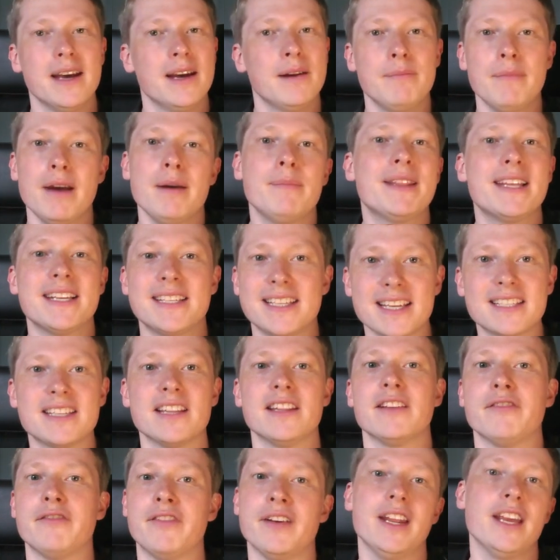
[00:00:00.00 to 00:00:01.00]
maybe this
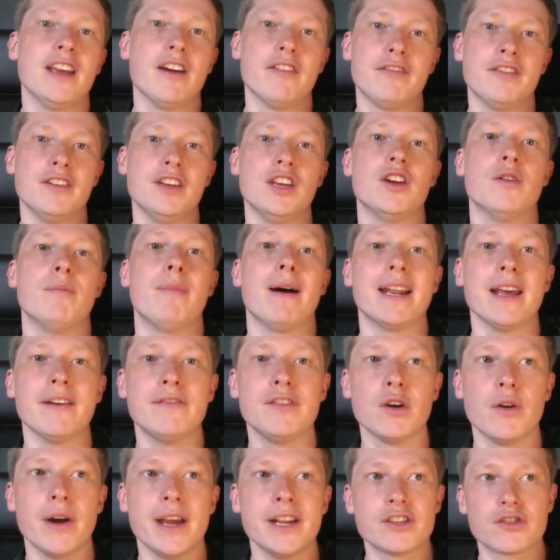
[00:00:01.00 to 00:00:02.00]
isn't the video for you. But if
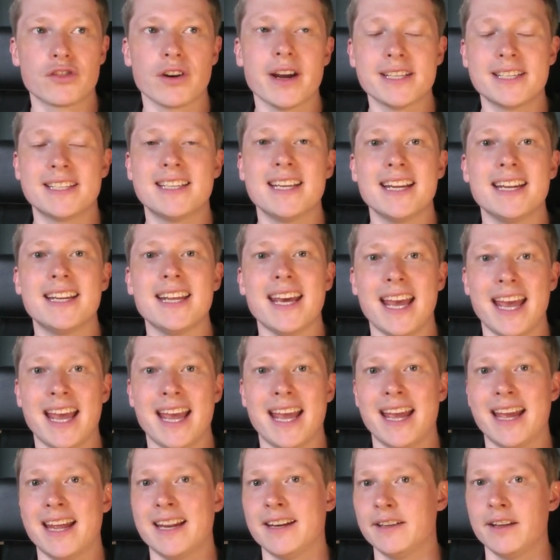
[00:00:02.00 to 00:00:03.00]
you're interested
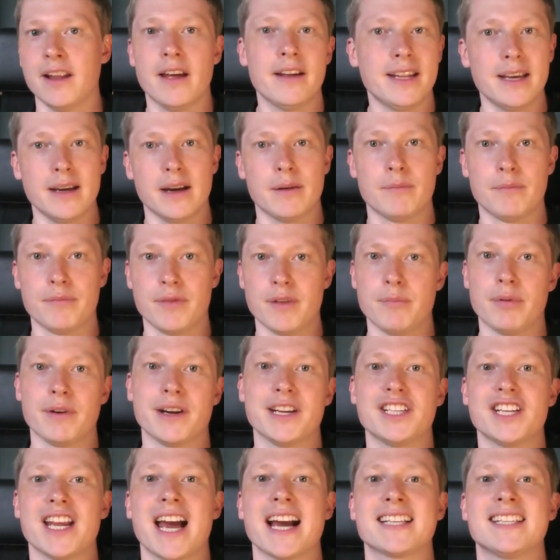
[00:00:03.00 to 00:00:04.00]
in learning the
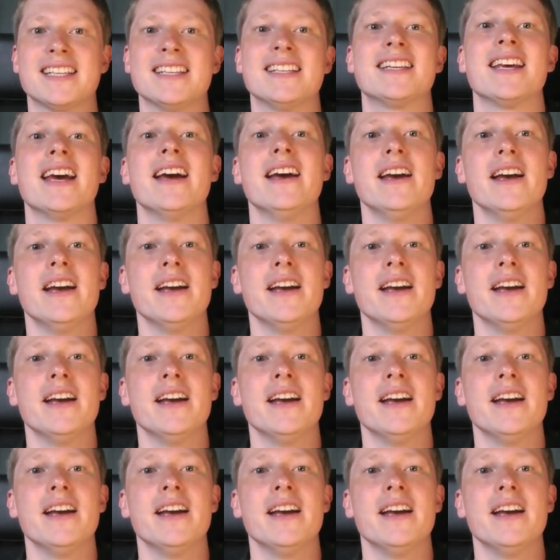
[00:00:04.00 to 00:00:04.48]
British accent,